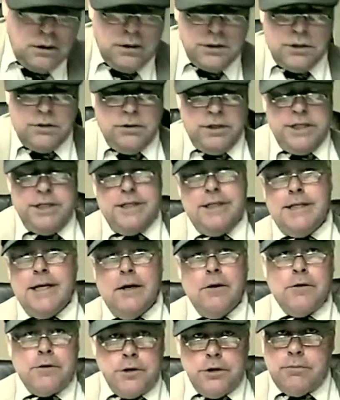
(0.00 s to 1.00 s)
Is there any
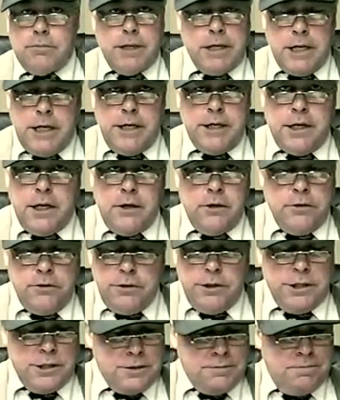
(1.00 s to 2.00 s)
doubt in your mind now who
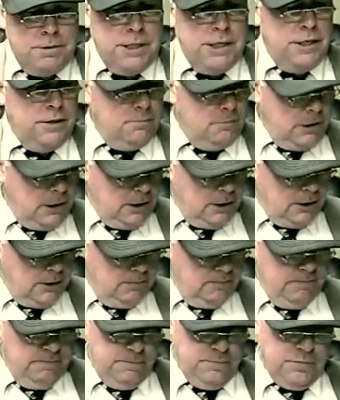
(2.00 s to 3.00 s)
gets paid where?
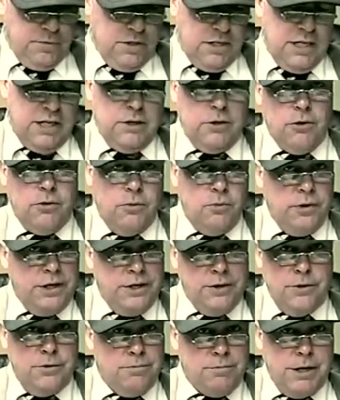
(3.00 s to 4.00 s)
They don't. We
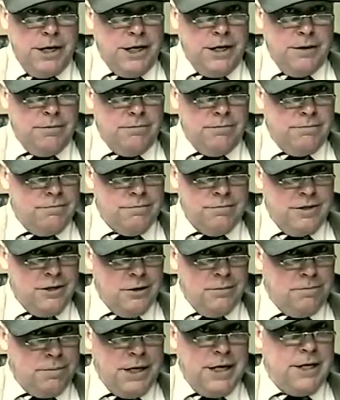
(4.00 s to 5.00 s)
don't pay them.
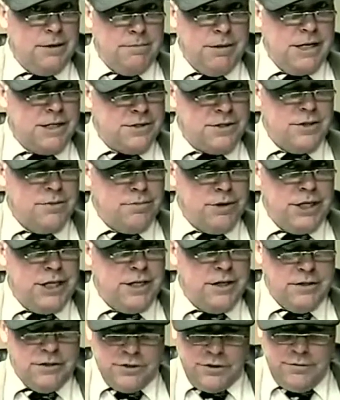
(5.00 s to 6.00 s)
They're paid by somebody
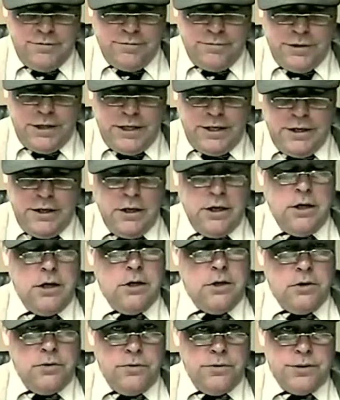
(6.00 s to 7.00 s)
else. The fund.
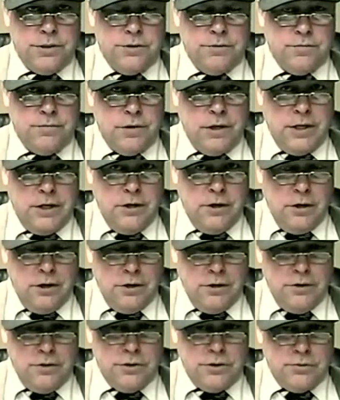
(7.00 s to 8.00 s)
Who is the fund?
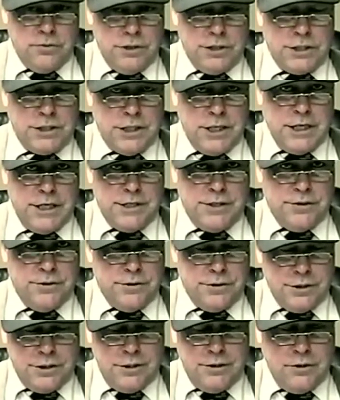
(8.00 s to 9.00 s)
All of those rich guys that
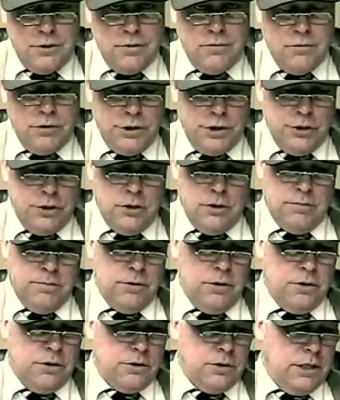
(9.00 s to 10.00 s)
are sitting over in Europe
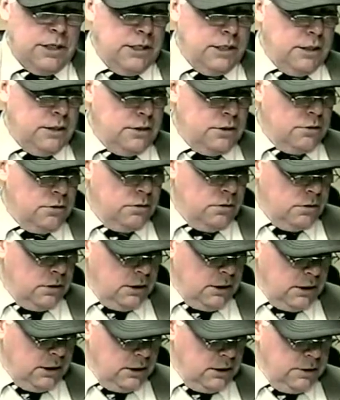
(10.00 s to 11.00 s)
that are trying to control
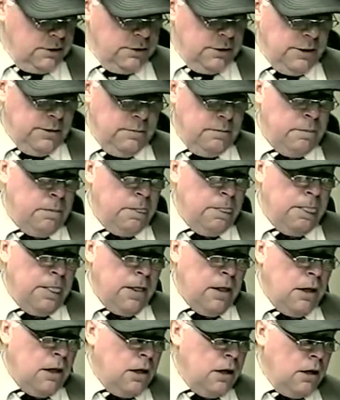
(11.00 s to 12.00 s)
our country.
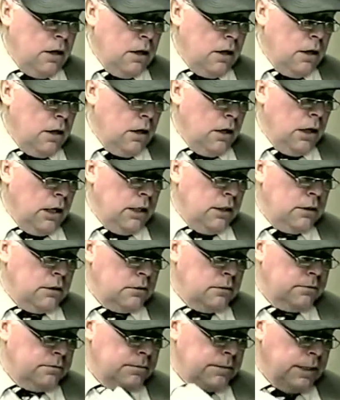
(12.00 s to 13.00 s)
All right.
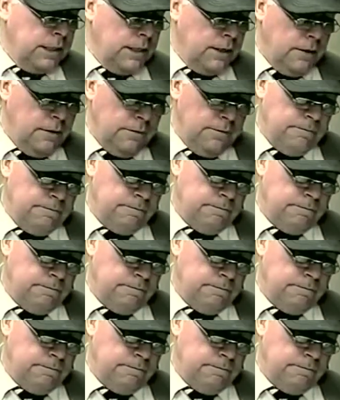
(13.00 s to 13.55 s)
Now.